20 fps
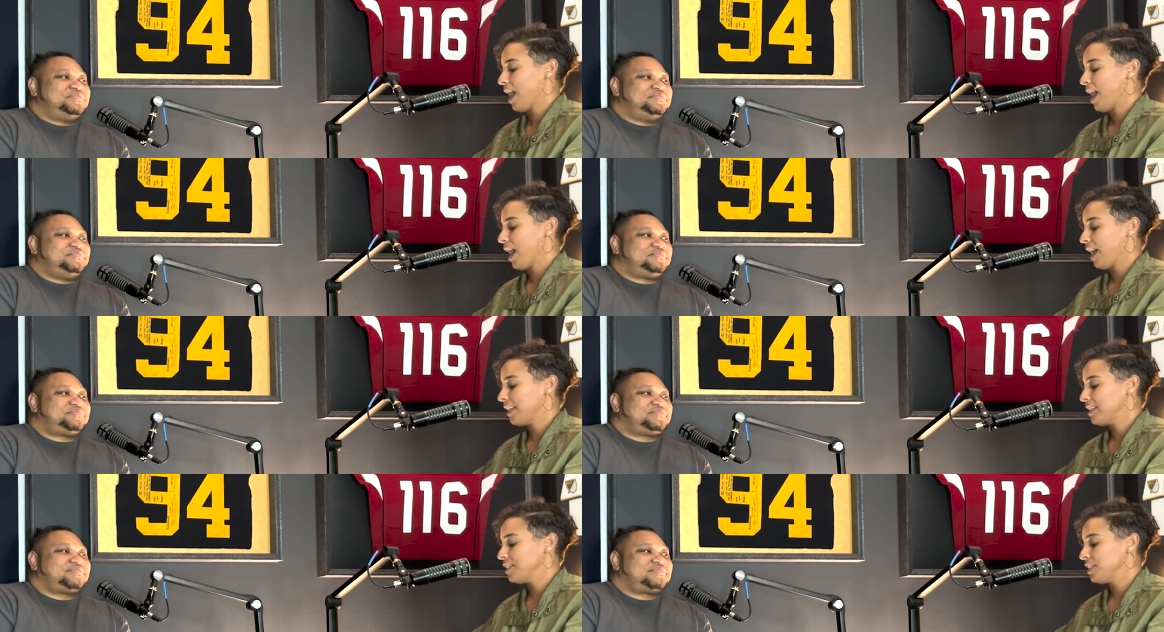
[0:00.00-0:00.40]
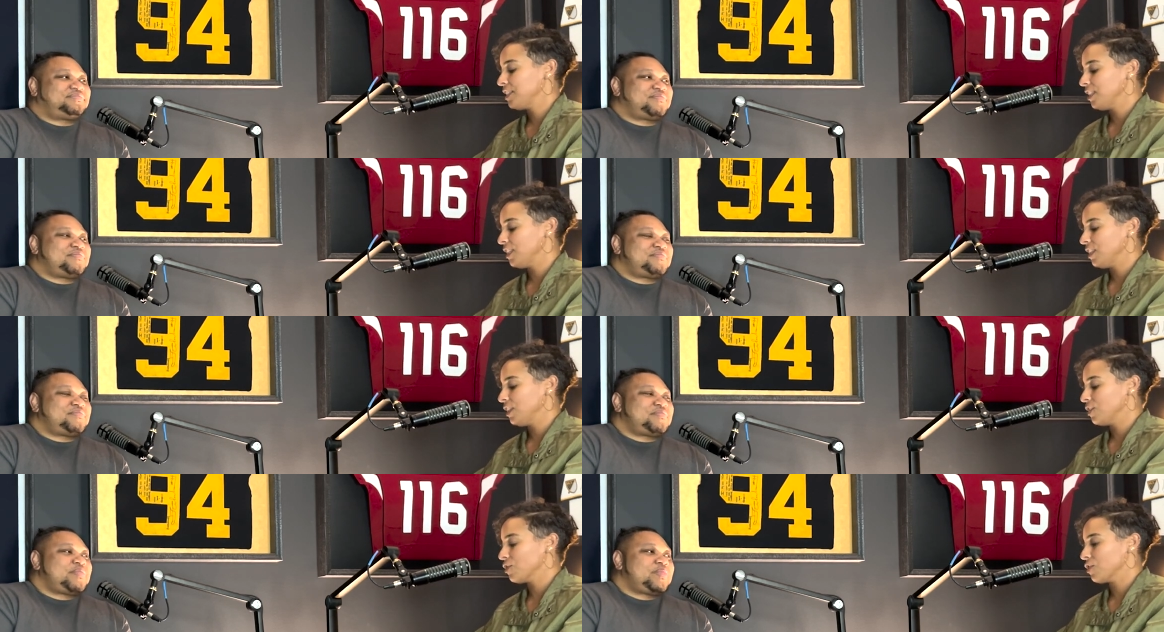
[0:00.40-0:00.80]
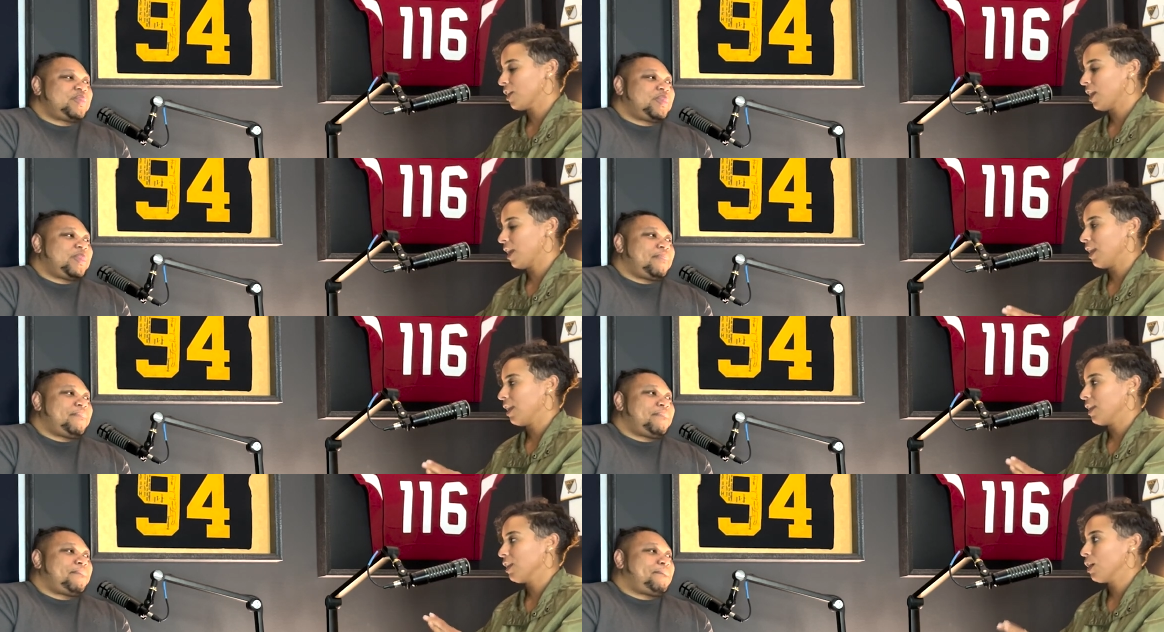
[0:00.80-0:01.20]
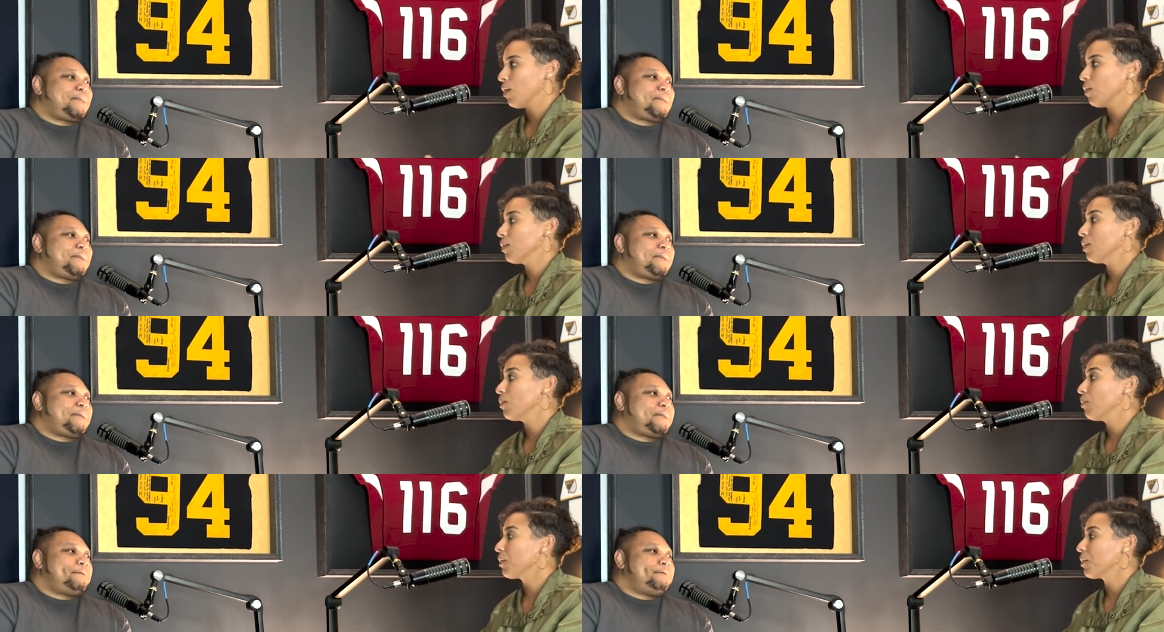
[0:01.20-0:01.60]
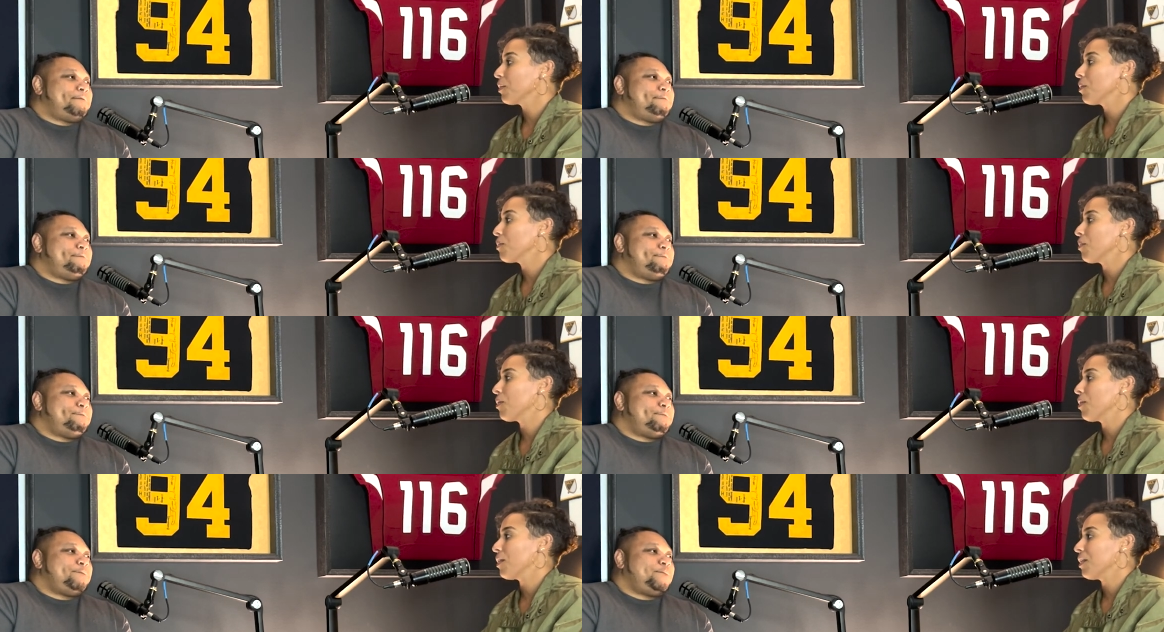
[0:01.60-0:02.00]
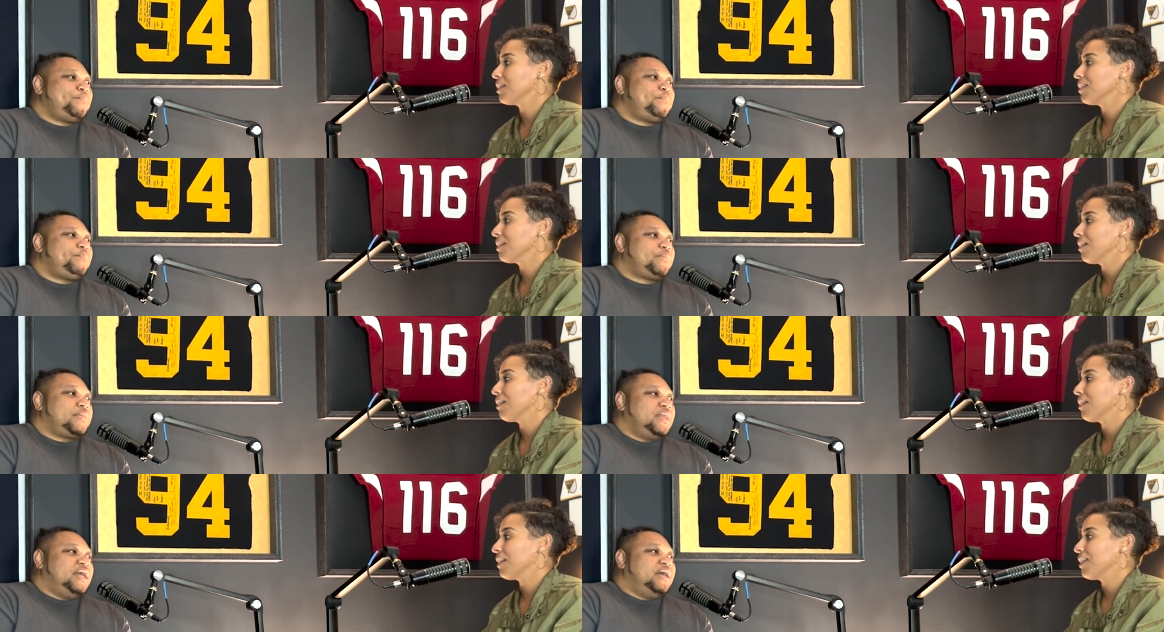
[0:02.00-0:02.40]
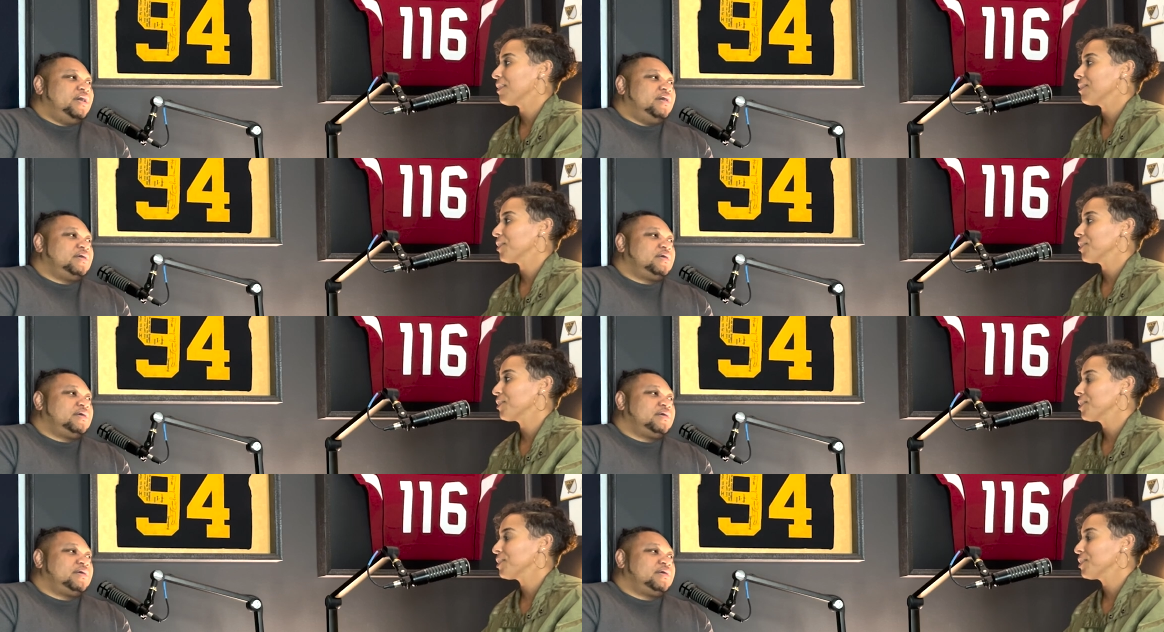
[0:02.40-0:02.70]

Speaker 1: I teach a yoga 101 on yeah.